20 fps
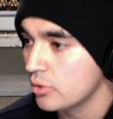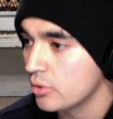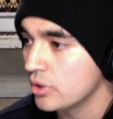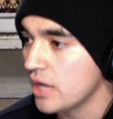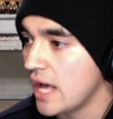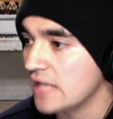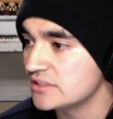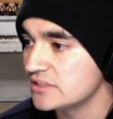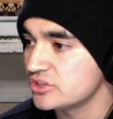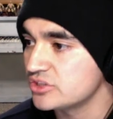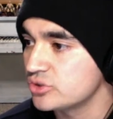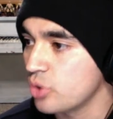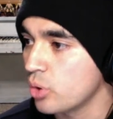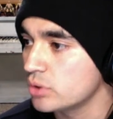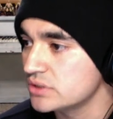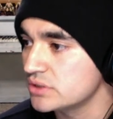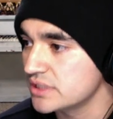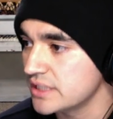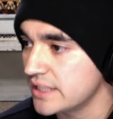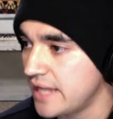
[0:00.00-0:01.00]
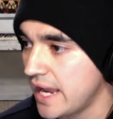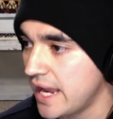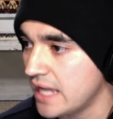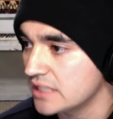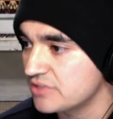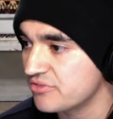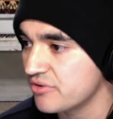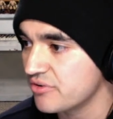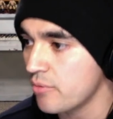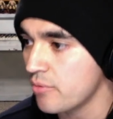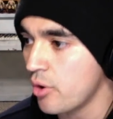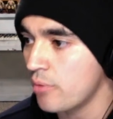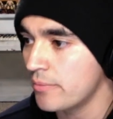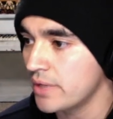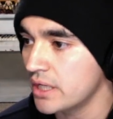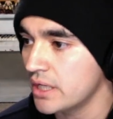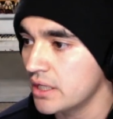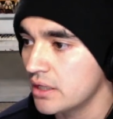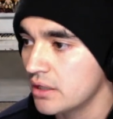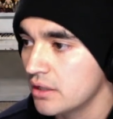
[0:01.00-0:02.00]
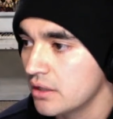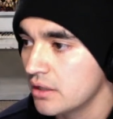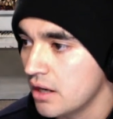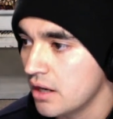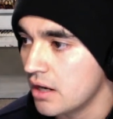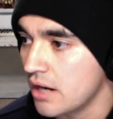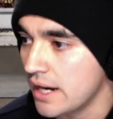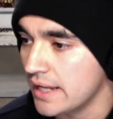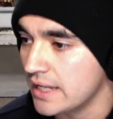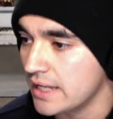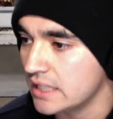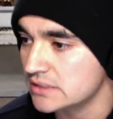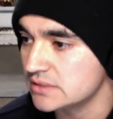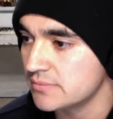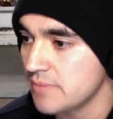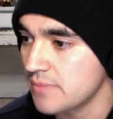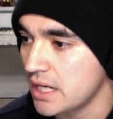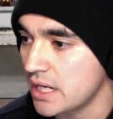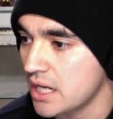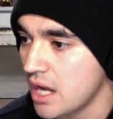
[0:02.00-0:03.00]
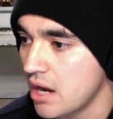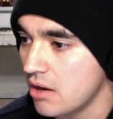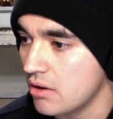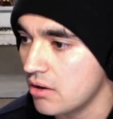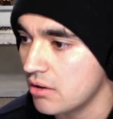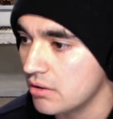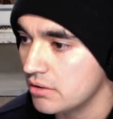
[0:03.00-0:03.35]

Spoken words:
Has his toes in the cage for a moment. All right, he gets him back out.